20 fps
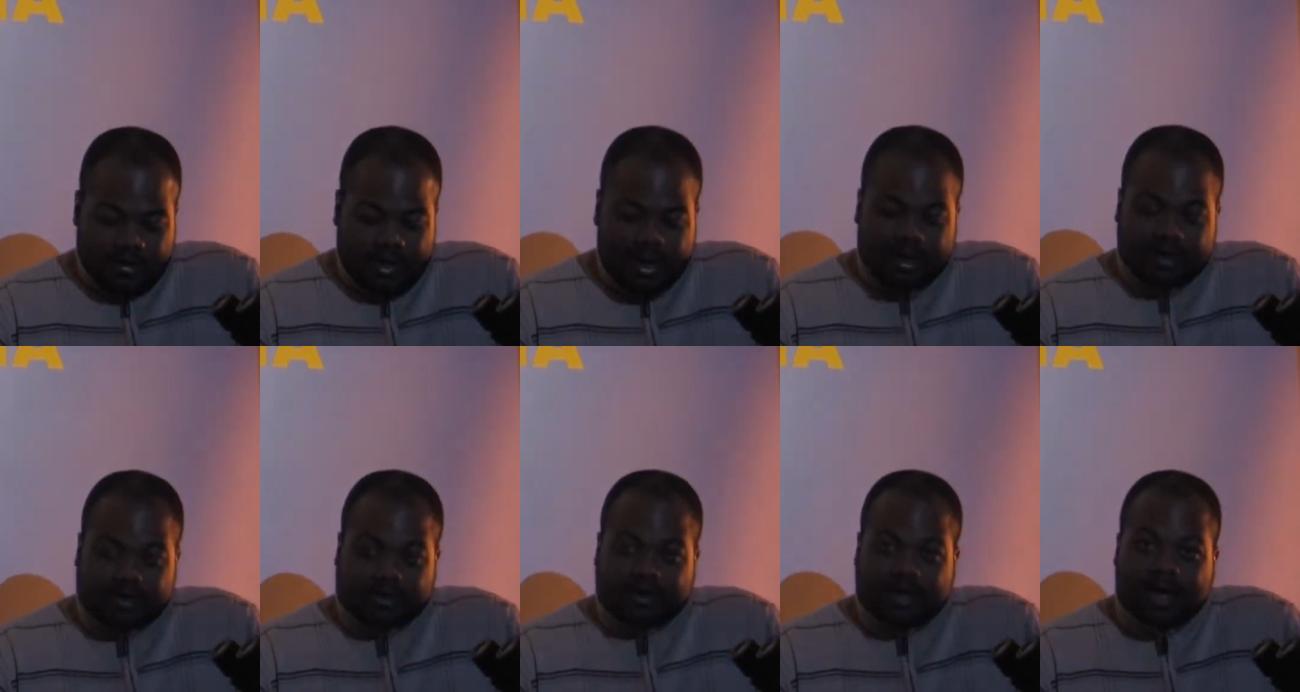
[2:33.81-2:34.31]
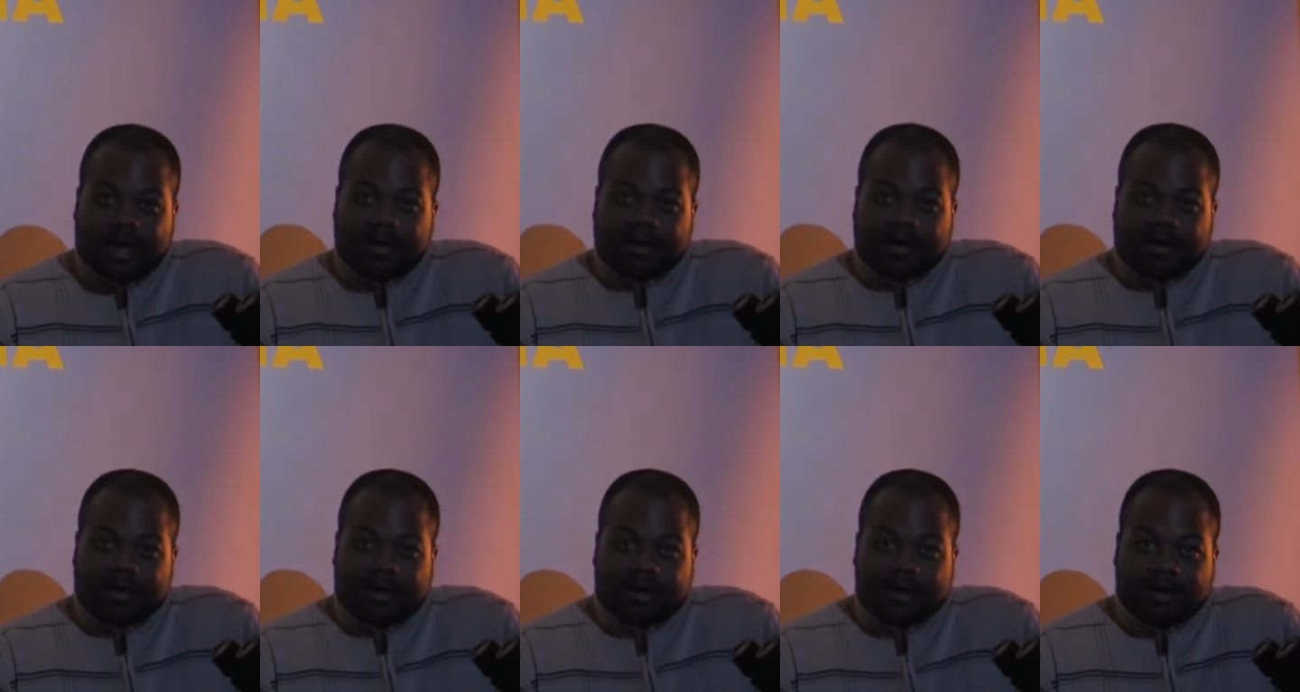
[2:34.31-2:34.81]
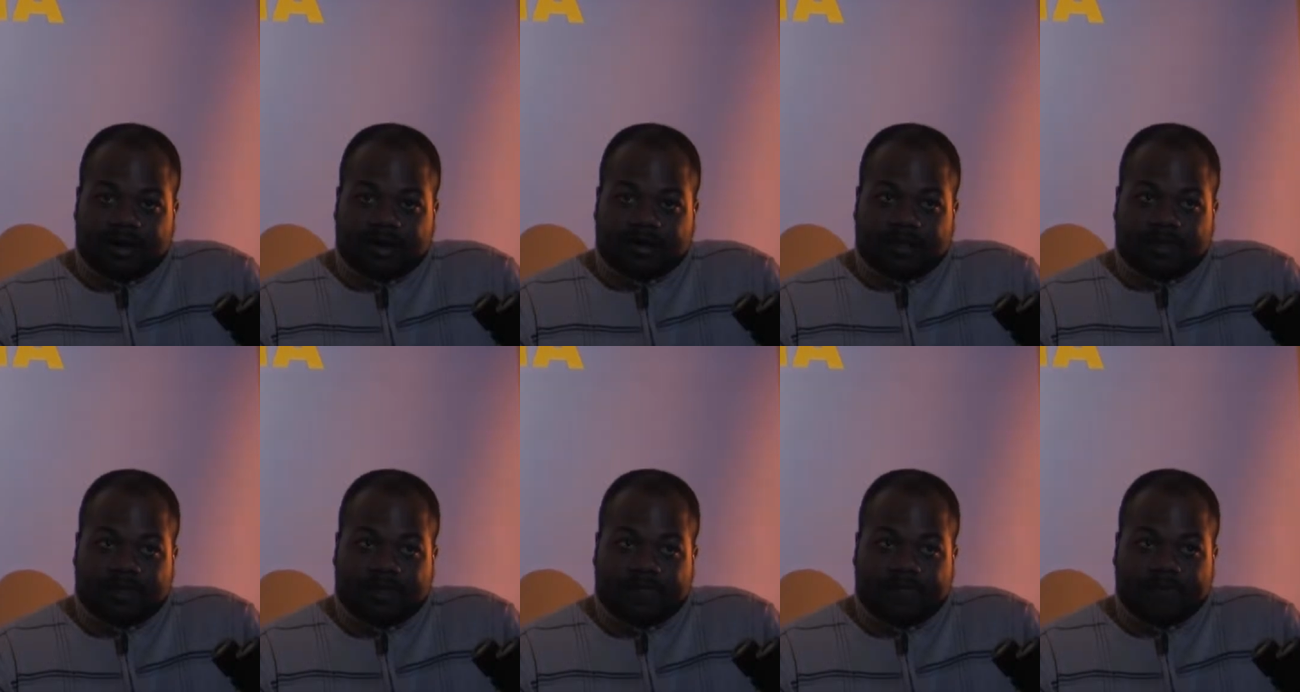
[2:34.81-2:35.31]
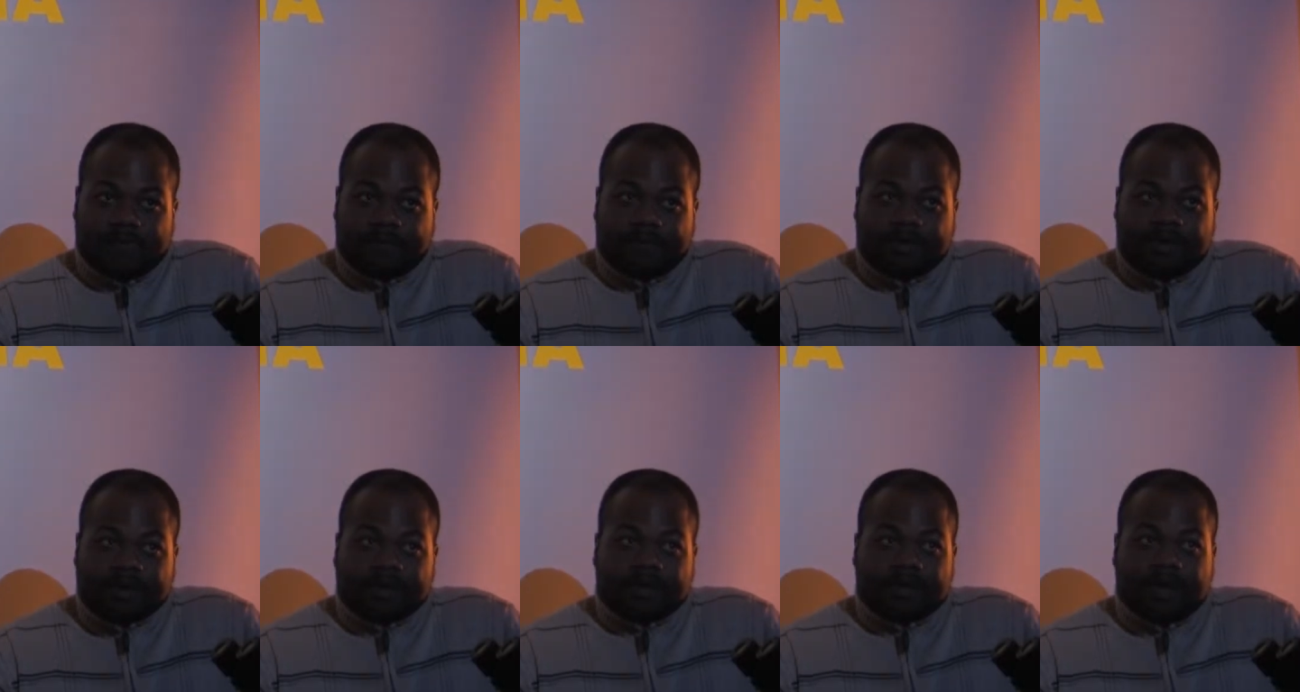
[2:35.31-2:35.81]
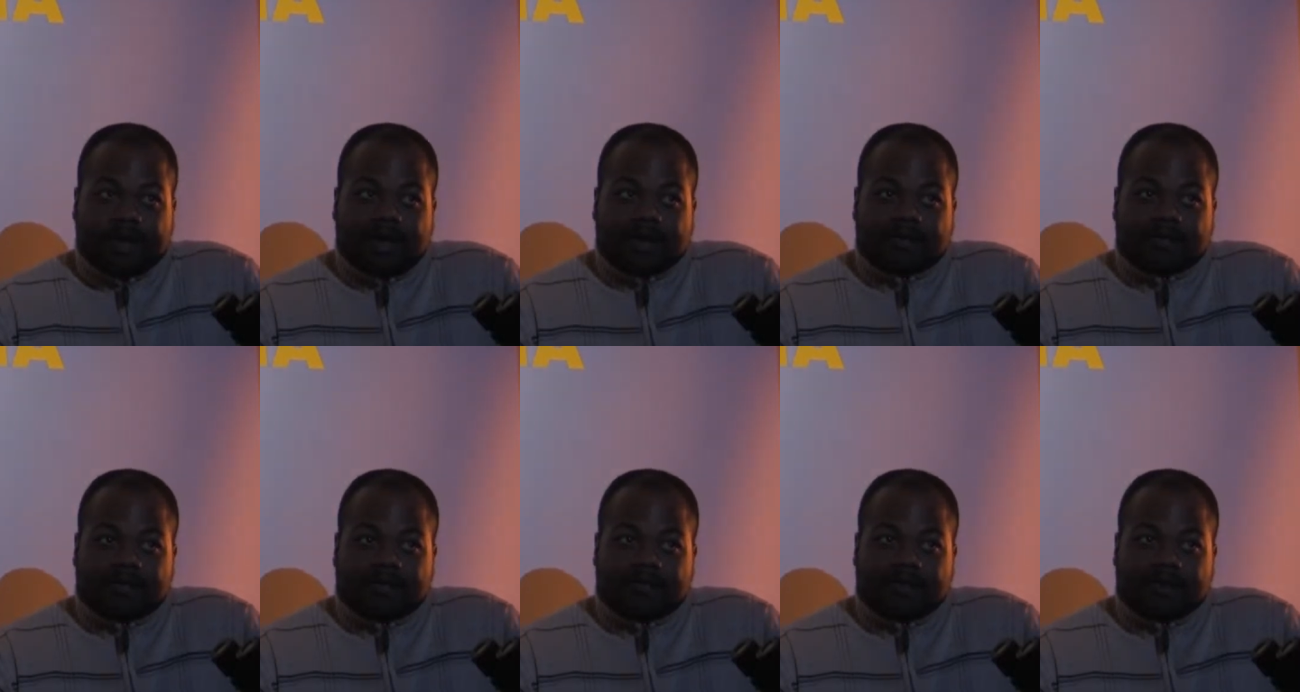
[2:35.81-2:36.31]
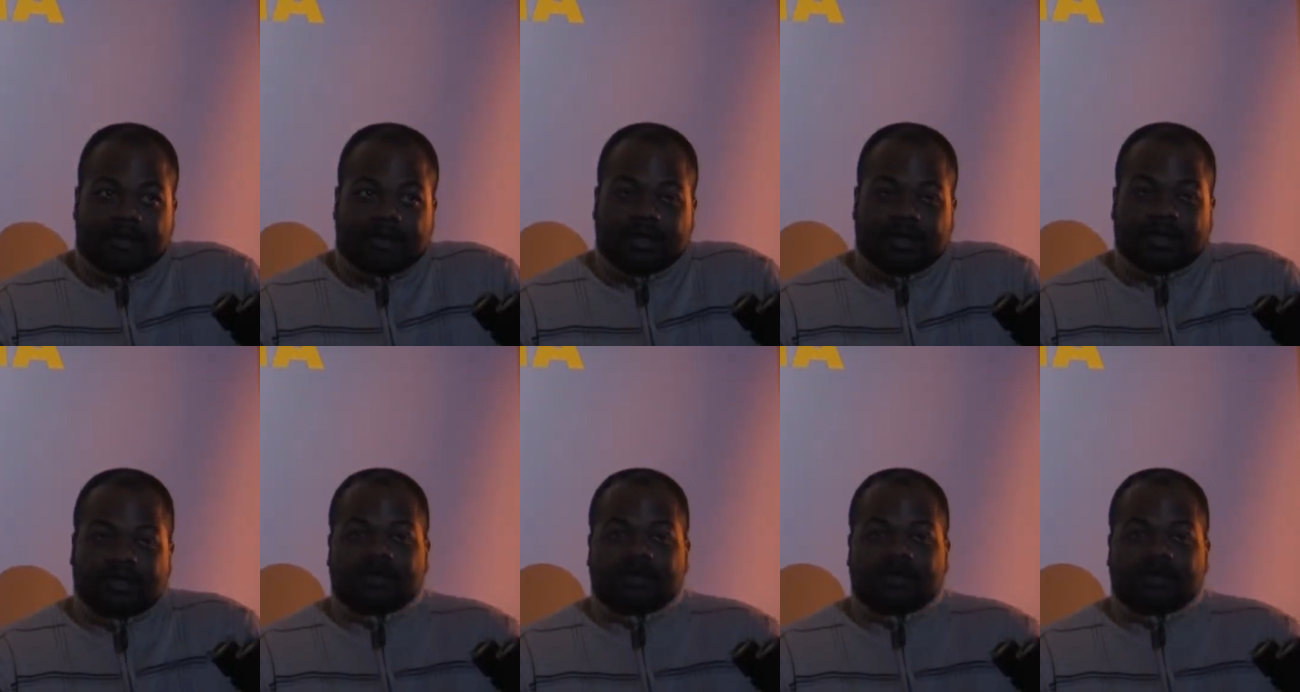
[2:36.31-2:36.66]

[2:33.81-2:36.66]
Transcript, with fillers: that is not uh, that is not really